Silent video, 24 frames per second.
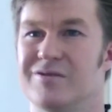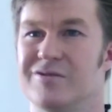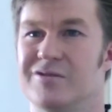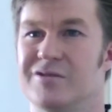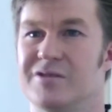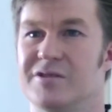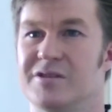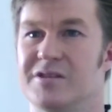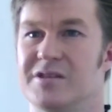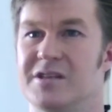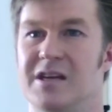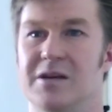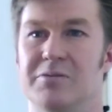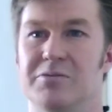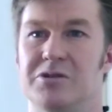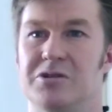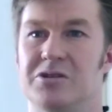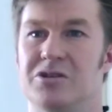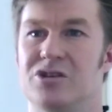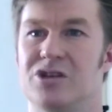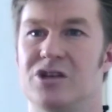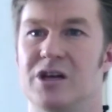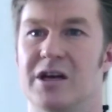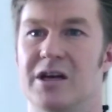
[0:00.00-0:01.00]
See, I'm
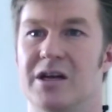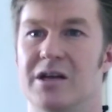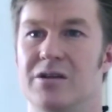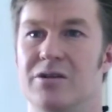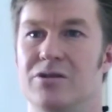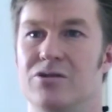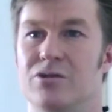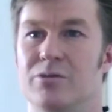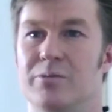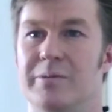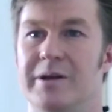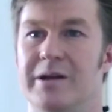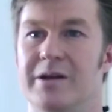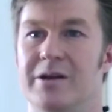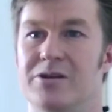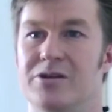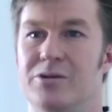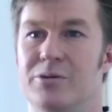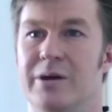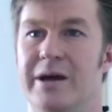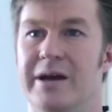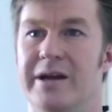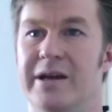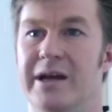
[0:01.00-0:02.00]
just chucking torpedoes
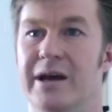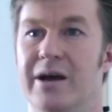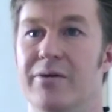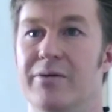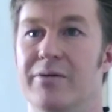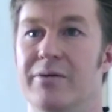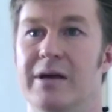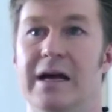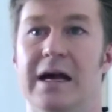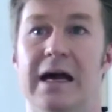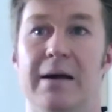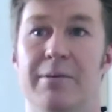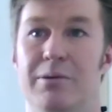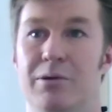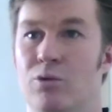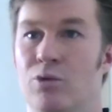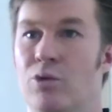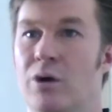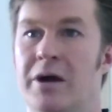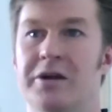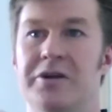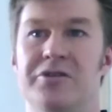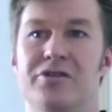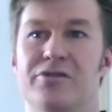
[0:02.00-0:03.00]
away now. But
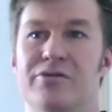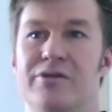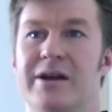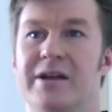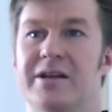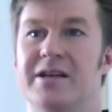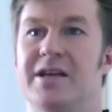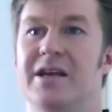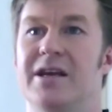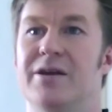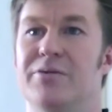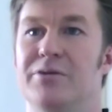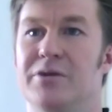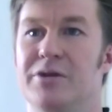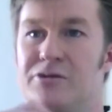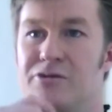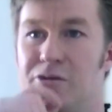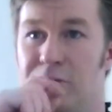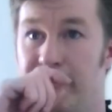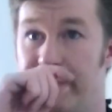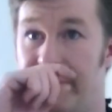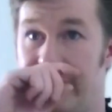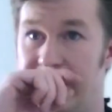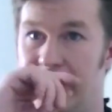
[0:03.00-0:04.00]
one direct hit with a
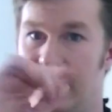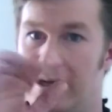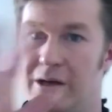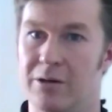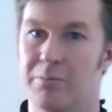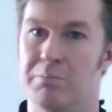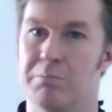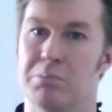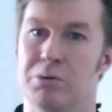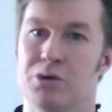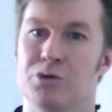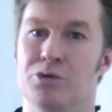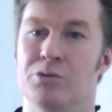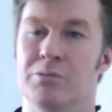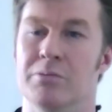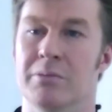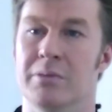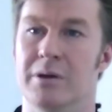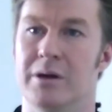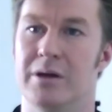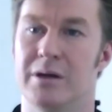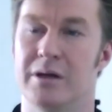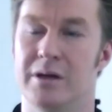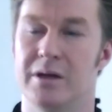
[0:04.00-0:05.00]
torpedo, boom.
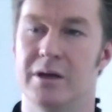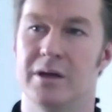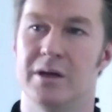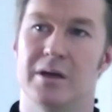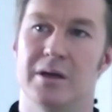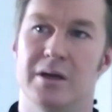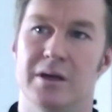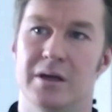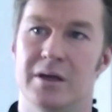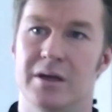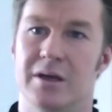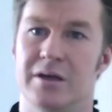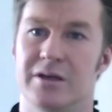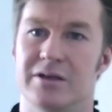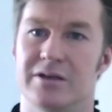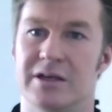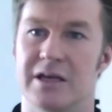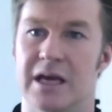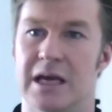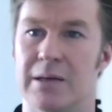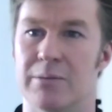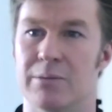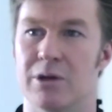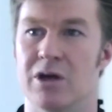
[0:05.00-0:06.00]
It's
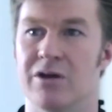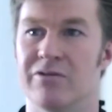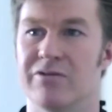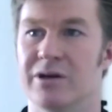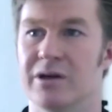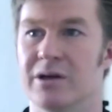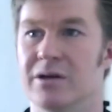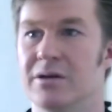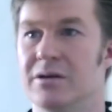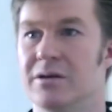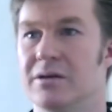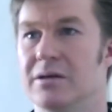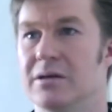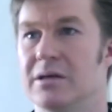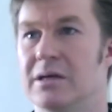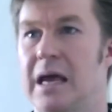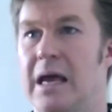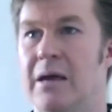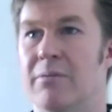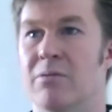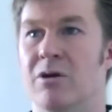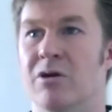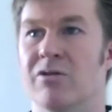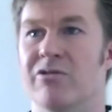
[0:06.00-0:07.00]
game over.
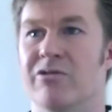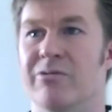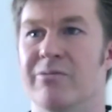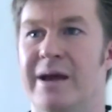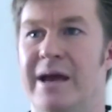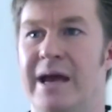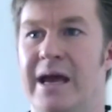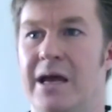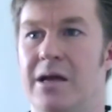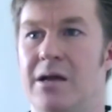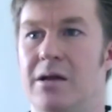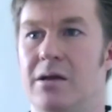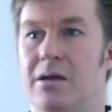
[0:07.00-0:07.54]
Game over, man.